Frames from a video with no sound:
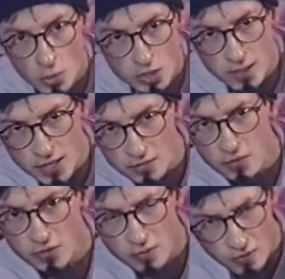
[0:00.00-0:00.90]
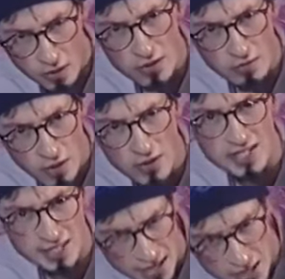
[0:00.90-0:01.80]
which makes for some very, very
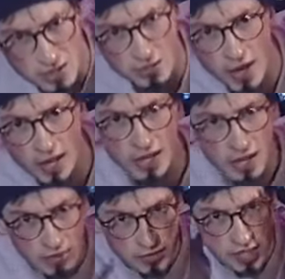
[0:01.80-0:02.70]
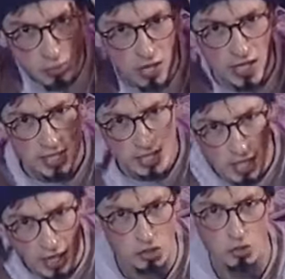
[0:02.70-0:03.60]
satisfying, if somewhat
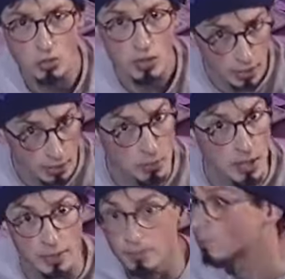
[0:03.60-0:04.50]
intellectual, gameplay.